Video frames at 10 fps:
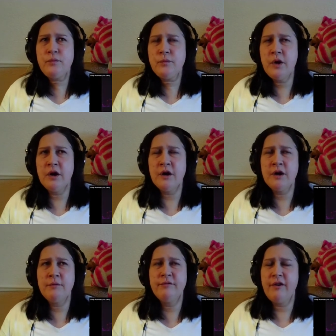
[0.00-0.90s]

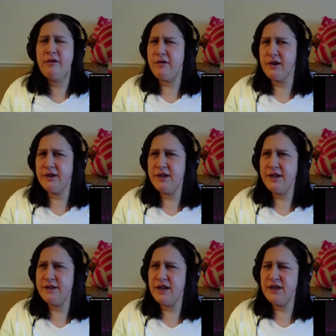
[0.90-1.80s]
um, very
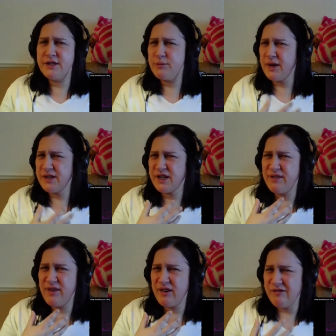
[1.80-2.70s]
in in some ways kind of
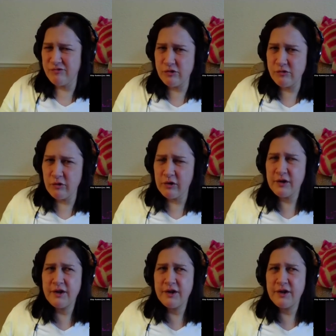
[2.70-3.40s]
very rural,